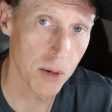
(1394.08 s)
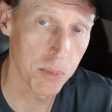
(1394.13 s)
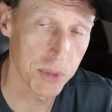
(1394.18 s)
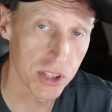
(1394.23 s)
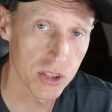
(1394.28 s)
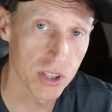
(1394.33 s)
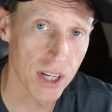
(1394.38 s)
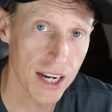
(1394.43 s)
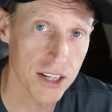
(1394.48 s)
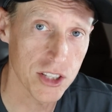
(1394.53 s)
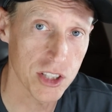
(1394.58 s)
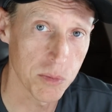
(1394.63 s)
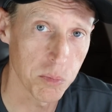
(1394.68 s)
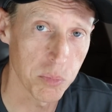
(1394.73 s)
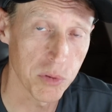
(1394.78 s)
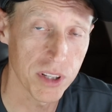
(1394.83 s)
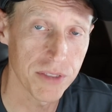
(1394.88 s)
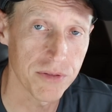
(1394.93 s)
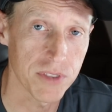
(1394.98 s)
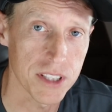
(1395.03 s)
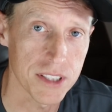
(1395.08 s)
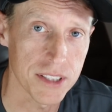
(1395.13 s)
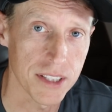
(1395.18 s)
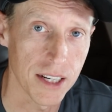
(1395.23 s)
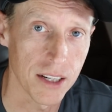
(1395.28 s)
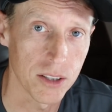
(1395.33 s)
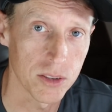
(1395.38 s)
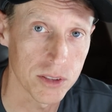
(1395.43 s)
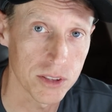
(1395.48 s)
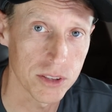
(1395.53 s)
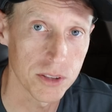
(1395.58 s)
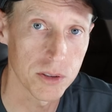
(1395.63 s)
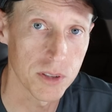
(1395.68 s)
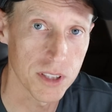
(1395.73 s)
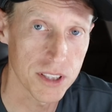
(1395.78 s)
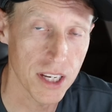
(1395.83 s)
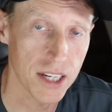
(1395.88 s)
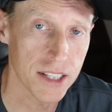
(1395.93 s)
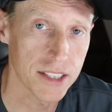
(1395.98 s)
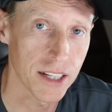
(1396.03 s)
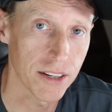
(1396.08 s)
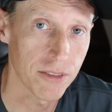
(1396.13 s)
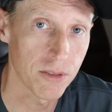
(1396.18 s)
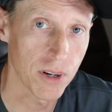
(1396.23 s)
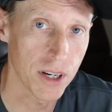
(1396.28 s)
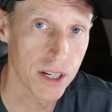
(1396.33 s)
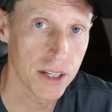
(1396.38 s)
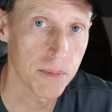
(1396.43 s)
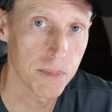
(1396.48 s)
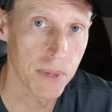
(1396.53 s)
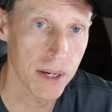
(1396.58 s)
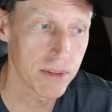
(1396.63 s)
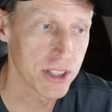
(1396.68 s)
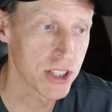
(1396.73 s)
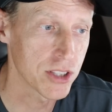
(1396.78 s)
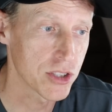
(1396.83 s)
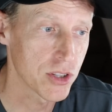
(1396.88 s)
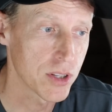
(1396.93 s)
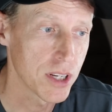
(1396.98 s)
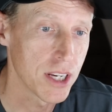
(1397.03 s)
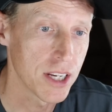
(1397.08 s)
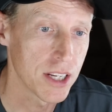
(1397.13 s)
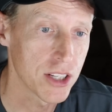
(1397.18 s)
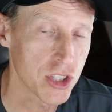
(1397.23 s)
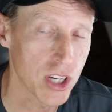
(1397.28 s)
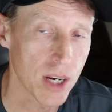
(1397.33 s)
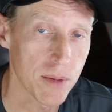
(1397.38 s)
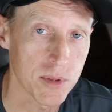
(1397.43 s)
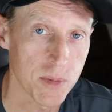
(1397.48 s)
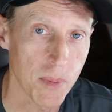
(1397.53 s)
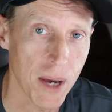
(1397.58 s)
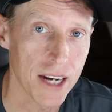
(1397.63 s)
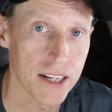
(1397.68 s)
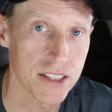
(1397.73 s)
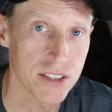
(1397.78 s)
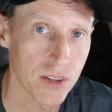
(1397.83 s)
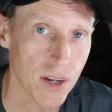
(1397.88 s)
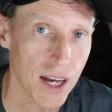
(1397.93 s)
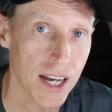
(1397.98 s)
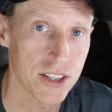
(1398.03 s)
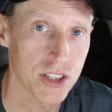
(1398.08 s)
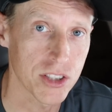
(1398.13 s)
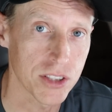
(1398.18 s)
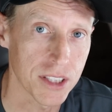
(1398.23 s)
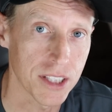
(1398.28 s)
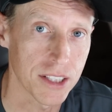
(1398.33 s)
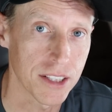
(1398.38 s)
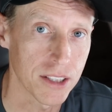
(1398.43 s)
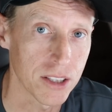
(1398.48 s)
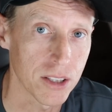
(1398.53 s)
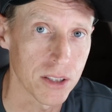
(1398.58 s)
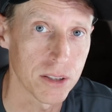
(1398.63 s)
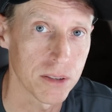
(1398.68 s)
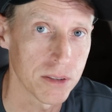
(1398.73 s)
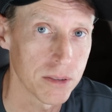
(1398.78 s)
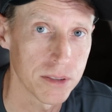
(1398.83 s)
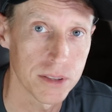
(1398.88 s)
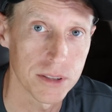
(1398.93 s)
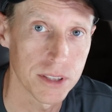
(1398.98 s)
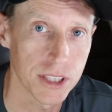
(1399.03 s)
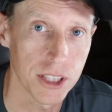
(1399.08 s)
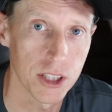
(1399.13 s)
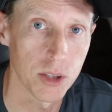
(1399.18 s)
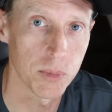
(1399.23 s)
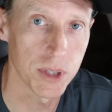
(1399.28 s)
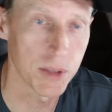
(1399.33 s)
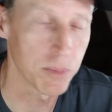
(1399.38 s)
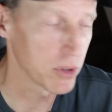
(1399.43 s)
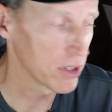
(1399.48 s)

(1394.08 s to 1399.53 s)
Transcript: I'll be able to actually brief this now to the SecDef, right? Maybe James Mattis will actually hear, hear me